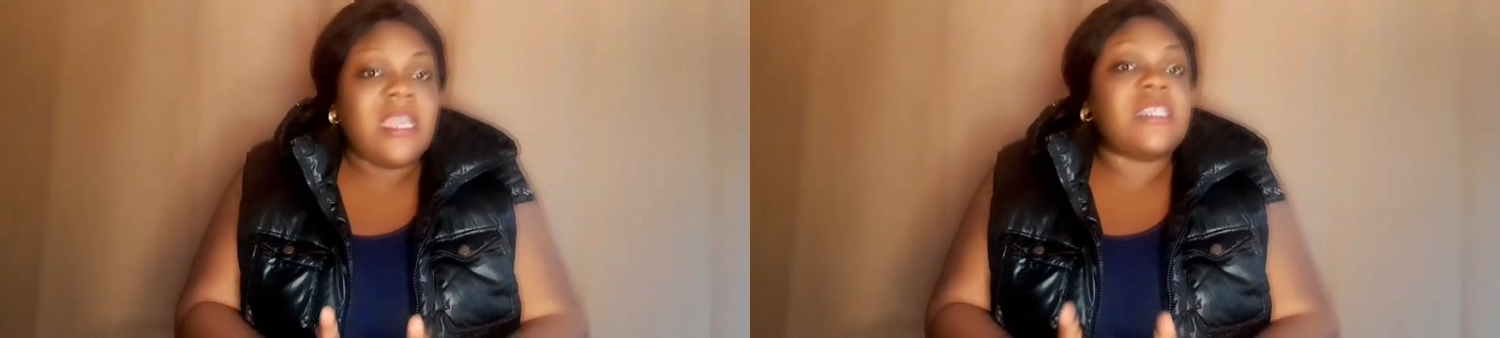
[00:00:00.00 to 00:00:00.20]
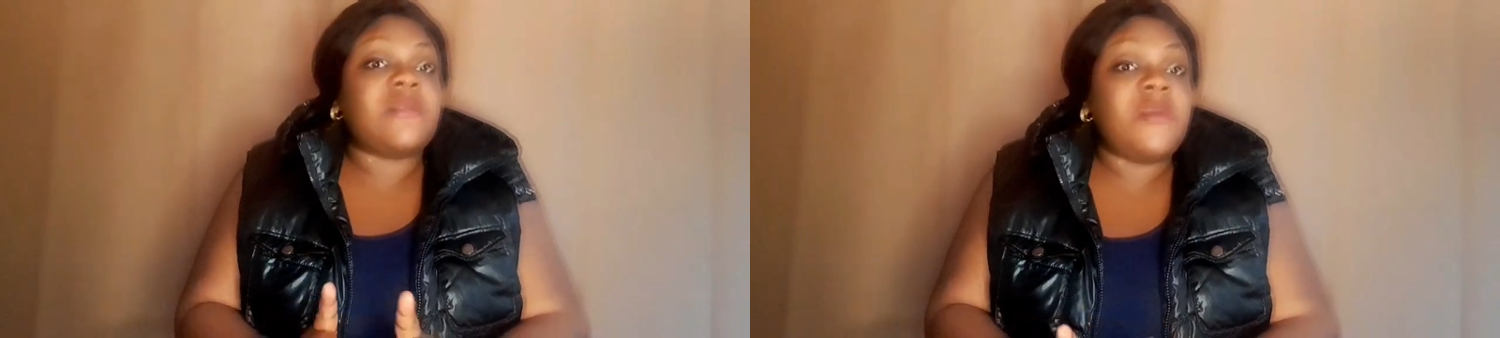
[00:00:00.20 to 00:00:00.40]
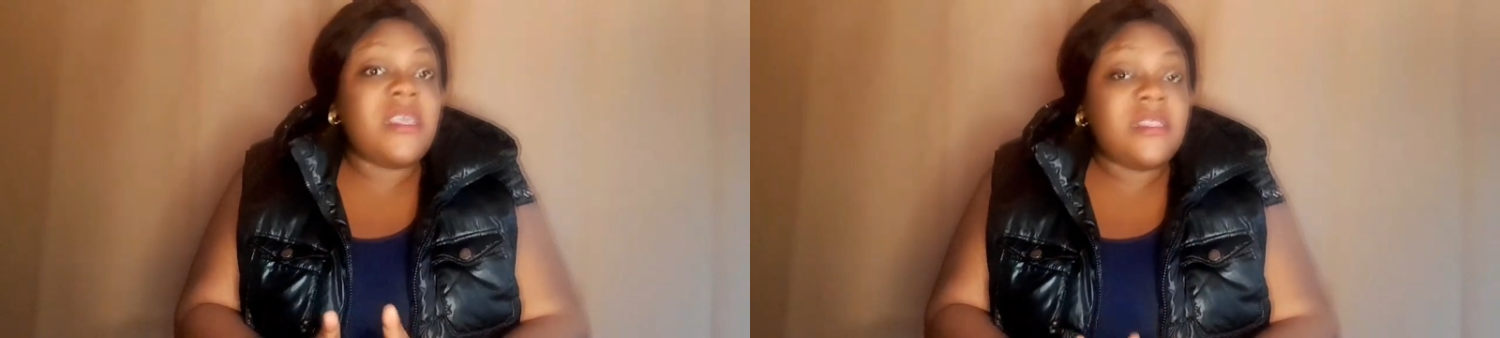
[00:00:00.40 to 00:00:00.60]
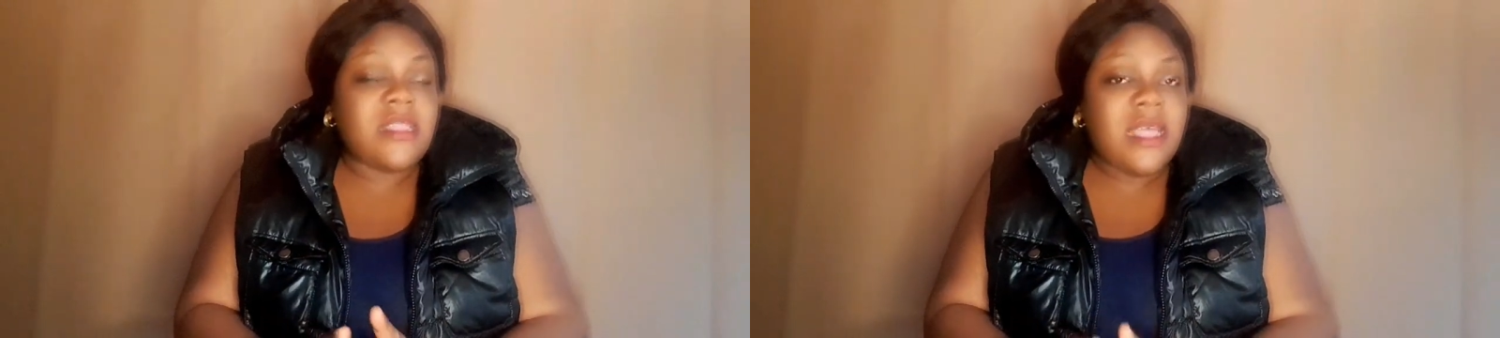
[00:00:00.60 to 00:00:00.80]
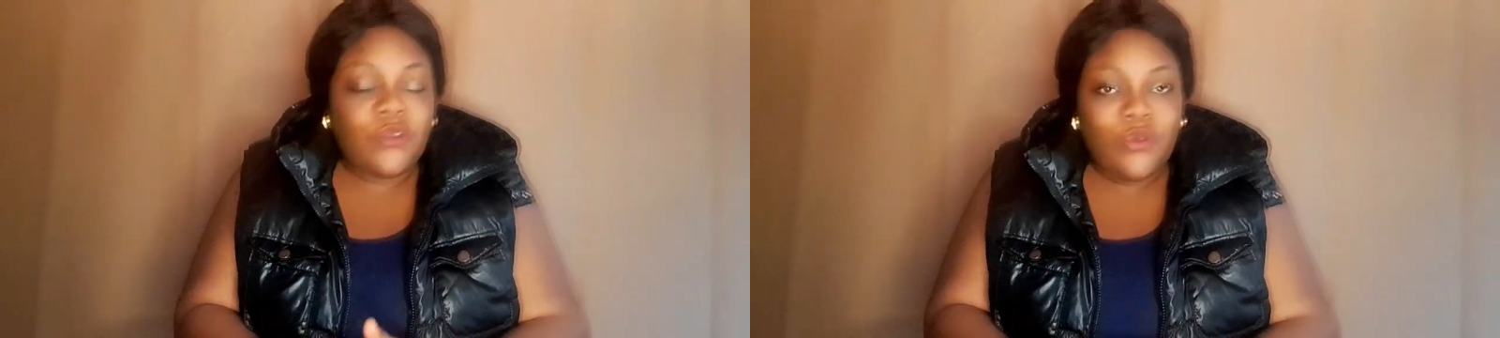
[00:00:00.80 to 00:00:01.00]
it means
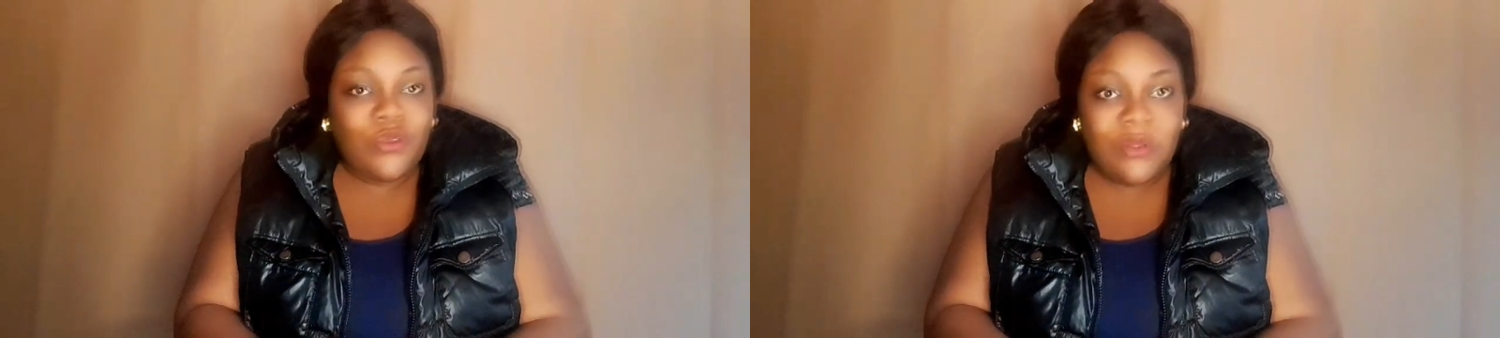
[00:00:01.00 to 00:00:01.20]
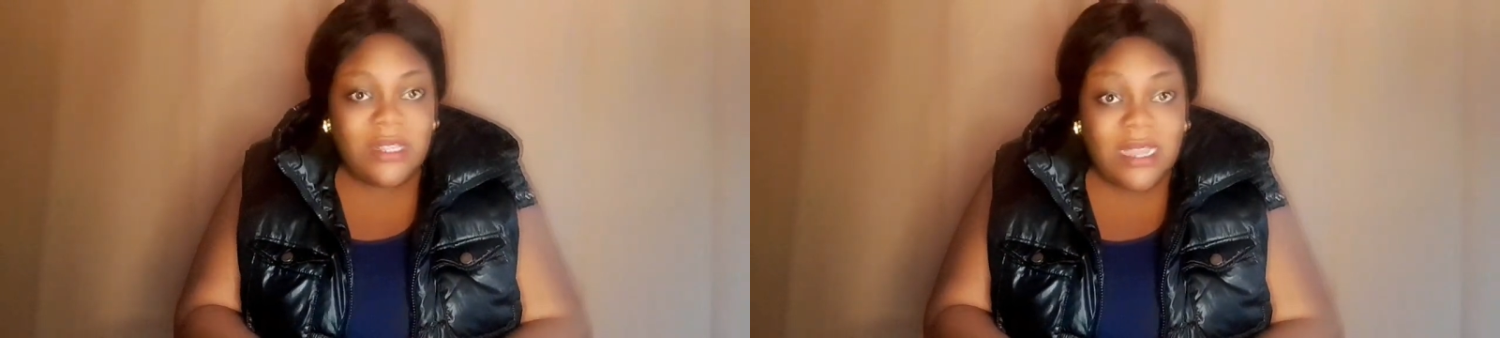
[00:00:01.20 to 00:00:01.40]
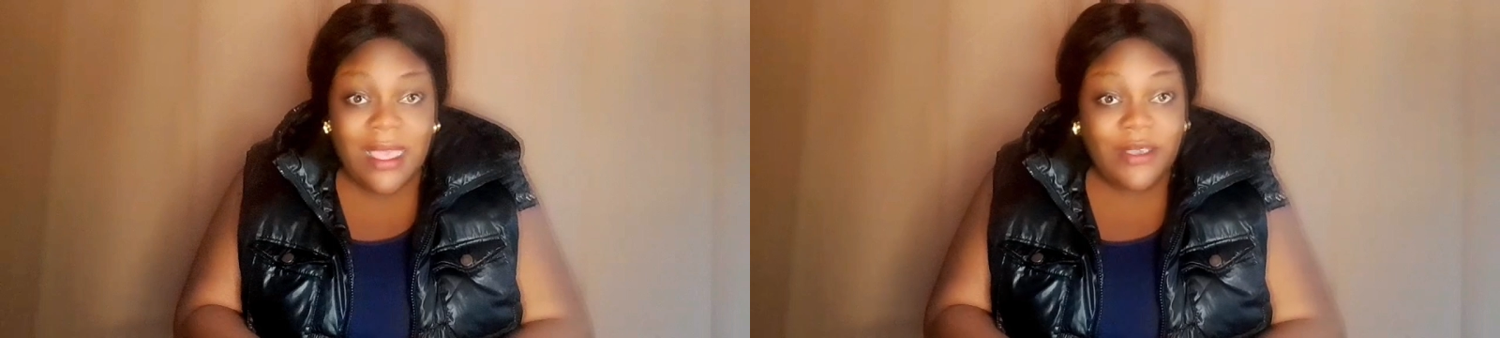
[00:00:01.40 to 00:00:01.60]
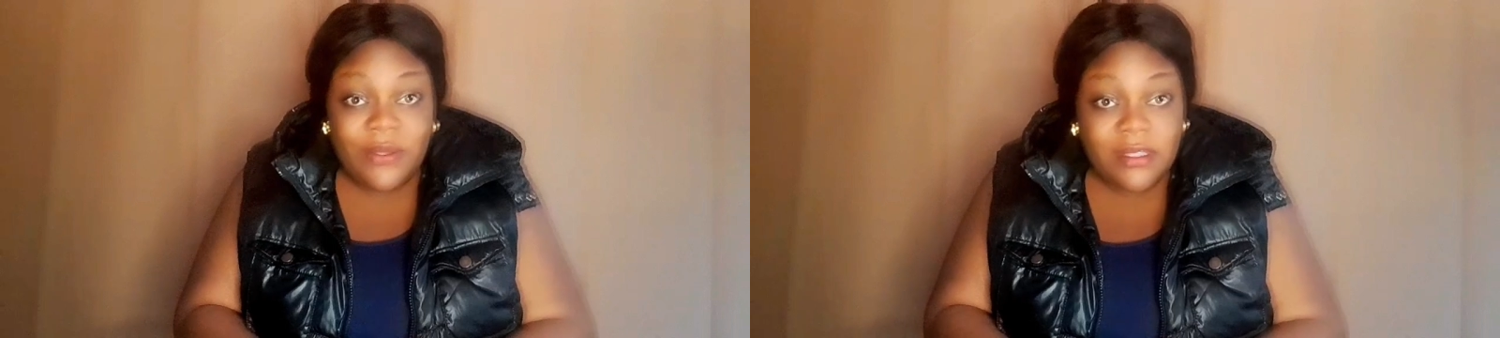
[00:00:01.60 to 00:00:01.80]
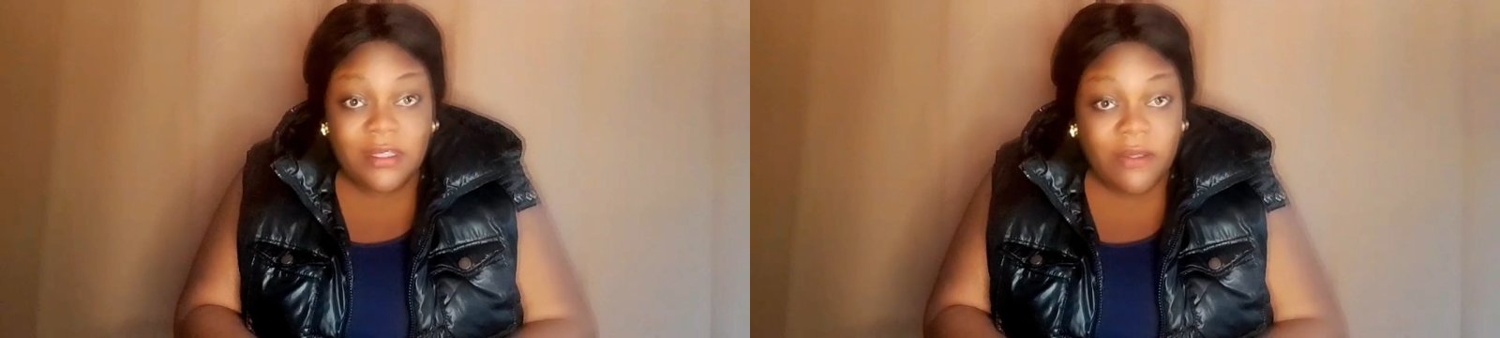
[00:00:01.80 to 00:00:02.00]
that you do not like
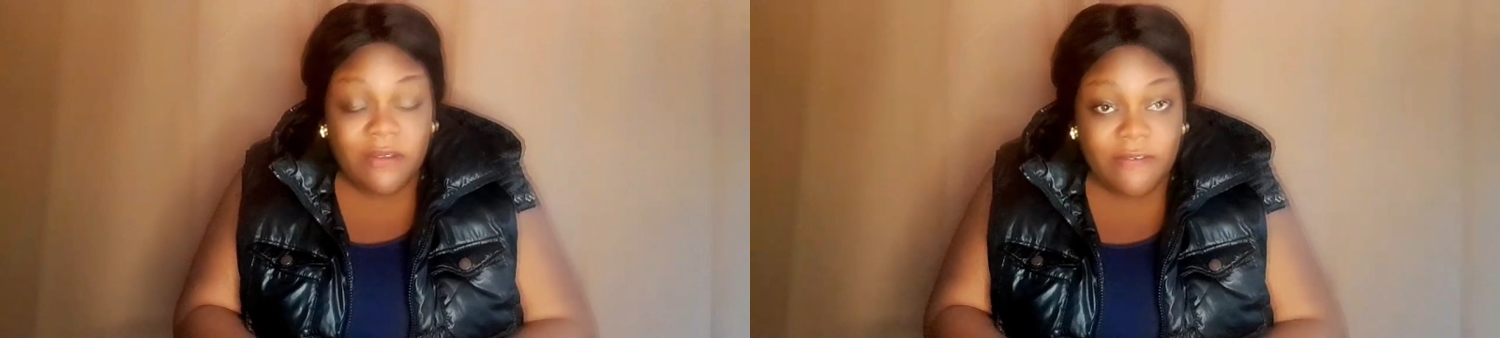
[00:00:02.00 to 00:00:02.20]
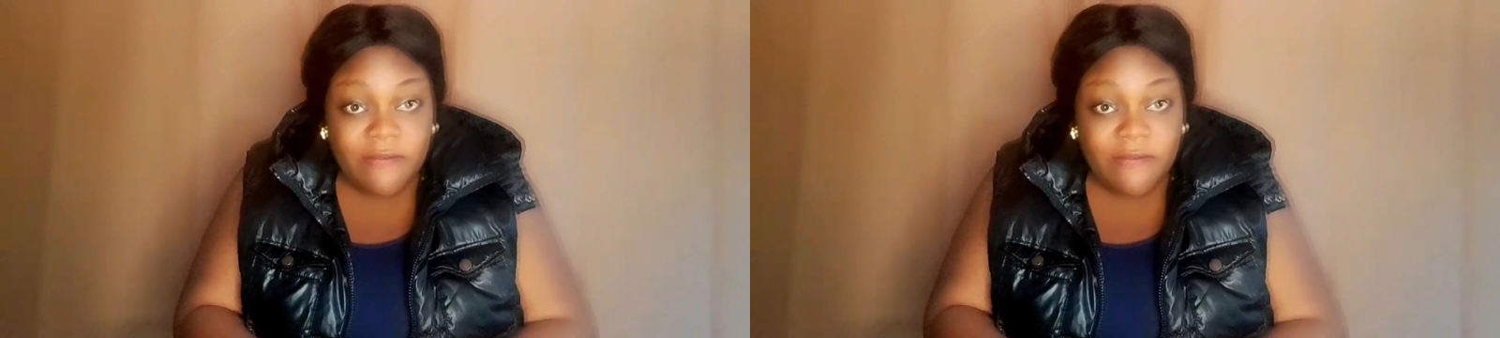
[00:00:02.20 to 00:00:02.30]
yourself.